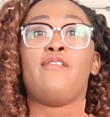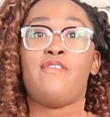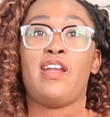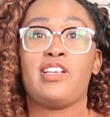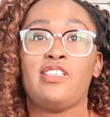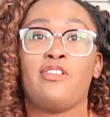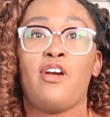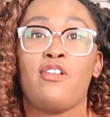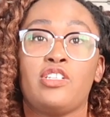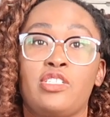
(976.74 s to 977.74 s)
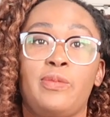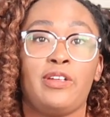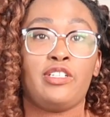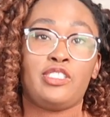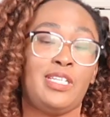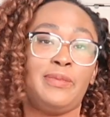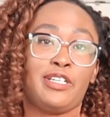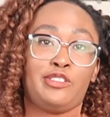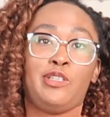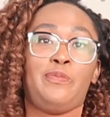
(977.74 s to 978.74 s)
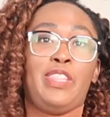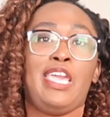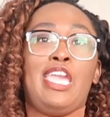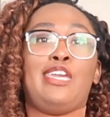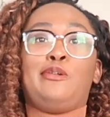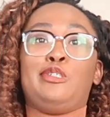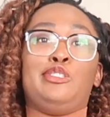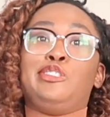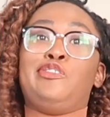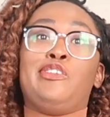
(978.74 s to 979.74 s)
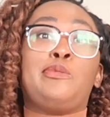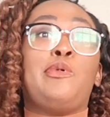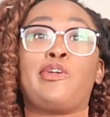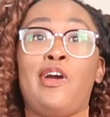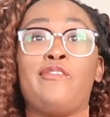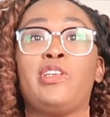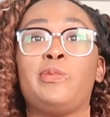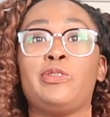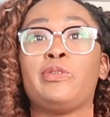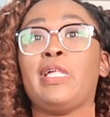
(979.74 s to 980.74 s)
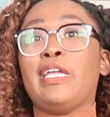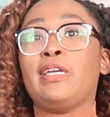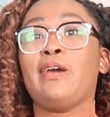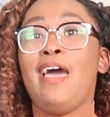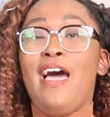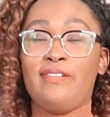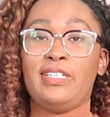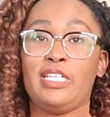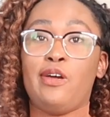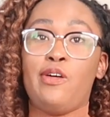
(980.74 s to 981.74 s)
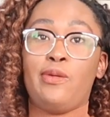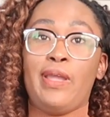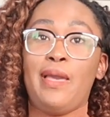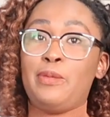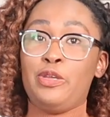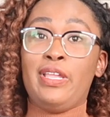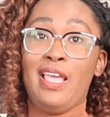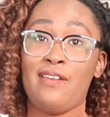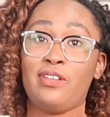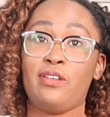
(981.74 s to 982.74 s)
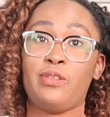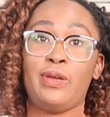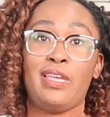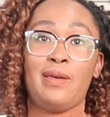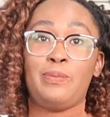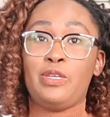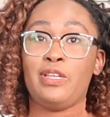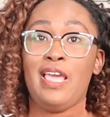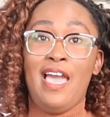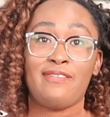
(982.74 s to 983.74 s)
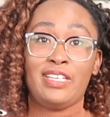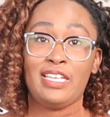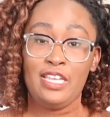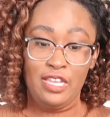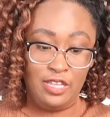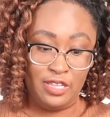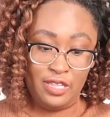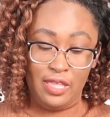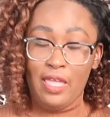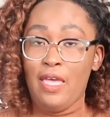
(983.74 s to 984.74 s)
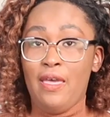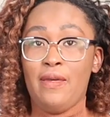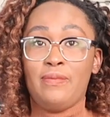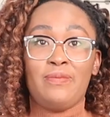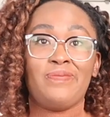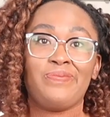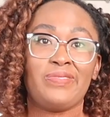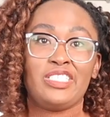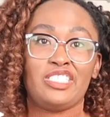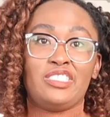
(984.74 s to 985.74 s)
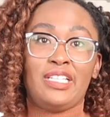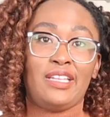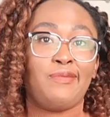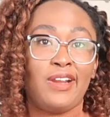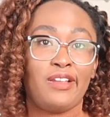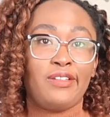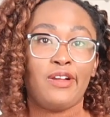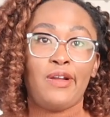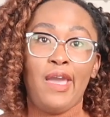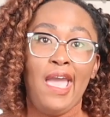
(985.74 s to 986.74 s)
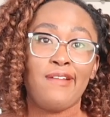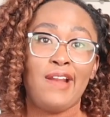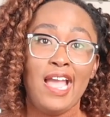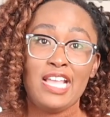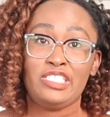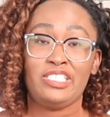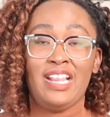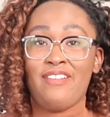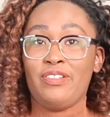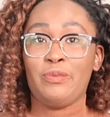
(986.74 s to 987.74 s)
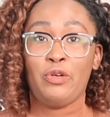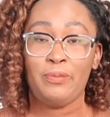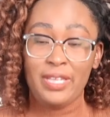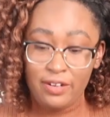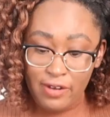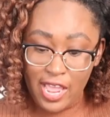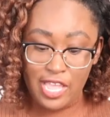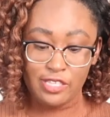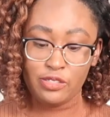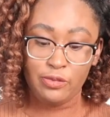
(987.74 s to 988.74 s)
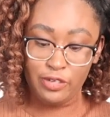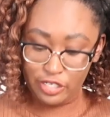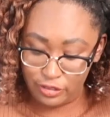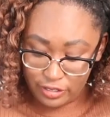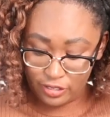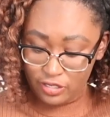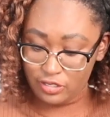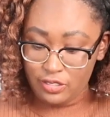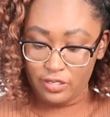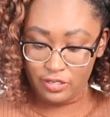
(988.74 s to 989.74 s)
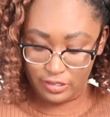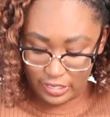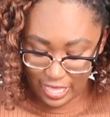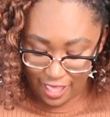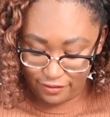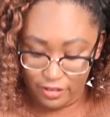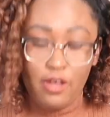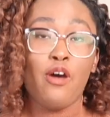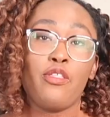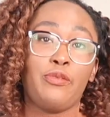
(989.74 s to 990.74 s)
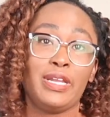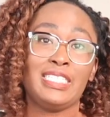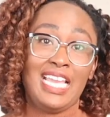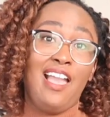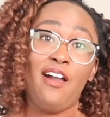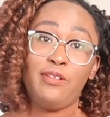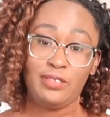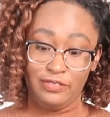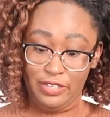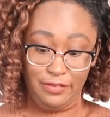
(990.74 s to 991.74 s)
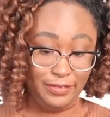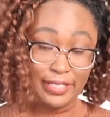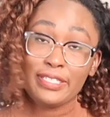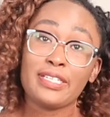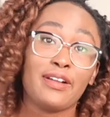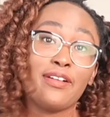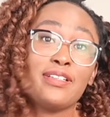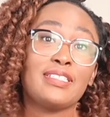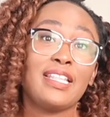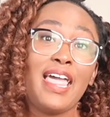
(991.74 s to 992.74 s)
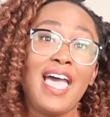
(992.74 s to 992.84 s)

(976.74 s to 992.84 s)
very self-conscious about your stomach or something, or you just feel more comfortable like having it all the way up, you can have it all the way up. You can have it just like a regular high rise, you can have it more mid-rise, or you could just literally have it all the way down if you really are into